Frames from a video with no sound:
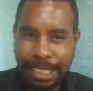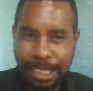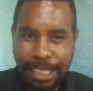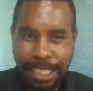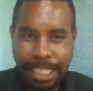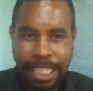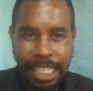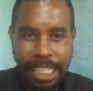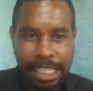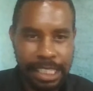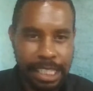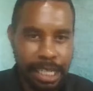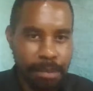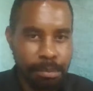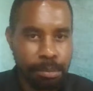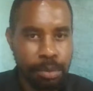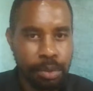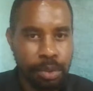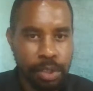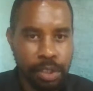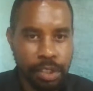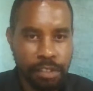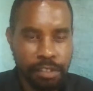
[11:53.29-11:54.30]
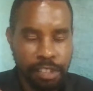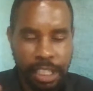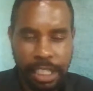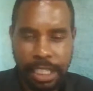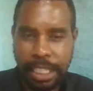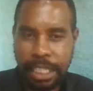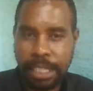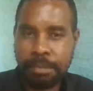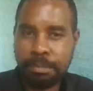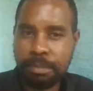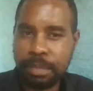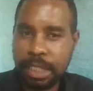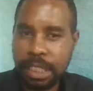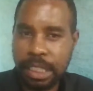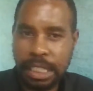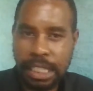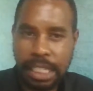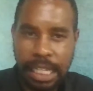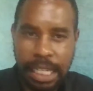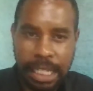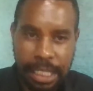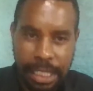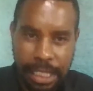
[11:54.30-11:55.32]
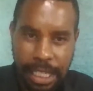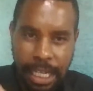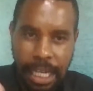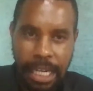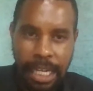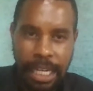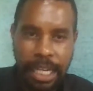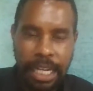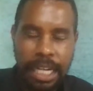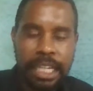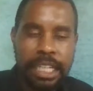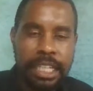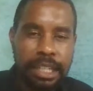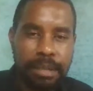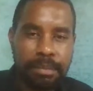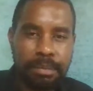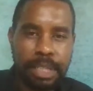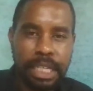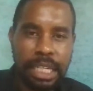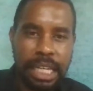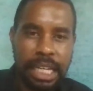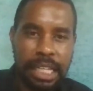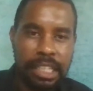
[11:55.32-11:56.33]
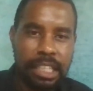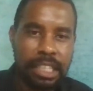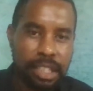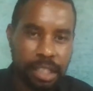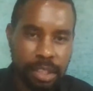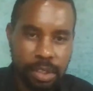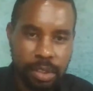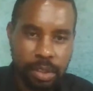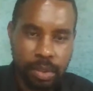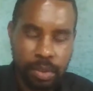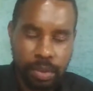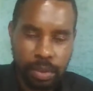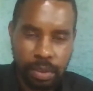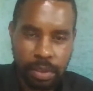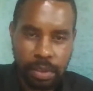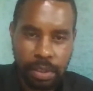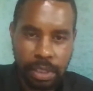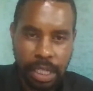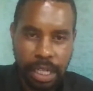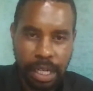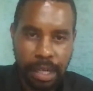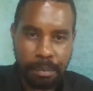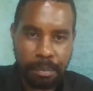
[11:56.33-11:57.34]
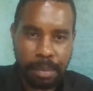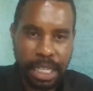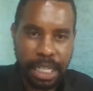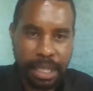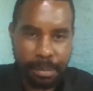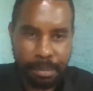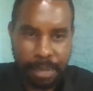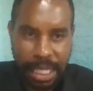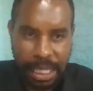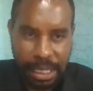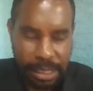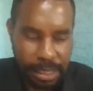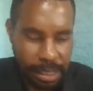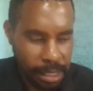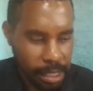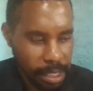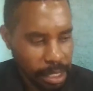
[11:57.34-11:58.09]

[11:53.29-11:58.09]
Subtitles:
three examples of the terms that a grantor may ask you to abide by.